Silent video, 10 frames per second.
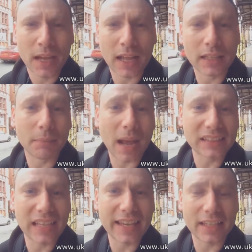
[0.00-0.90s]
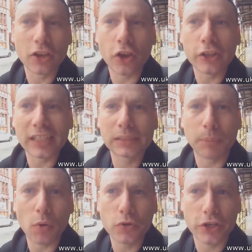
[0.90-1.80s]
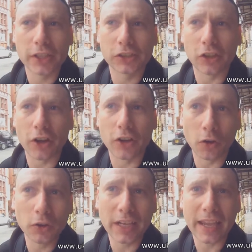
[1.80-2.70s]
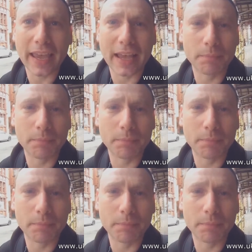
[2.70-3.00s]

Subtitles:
and I'm actually getting good exposures now under here,